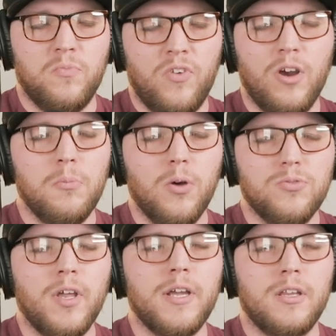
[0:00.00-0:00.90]
very most
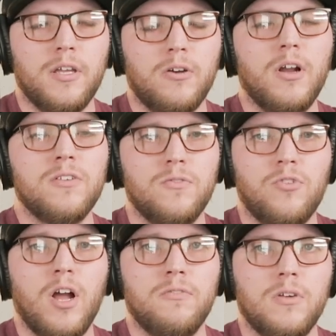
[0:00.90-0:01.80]
likely aggressive
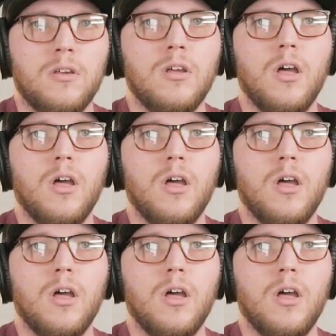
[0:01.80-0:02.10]
driving.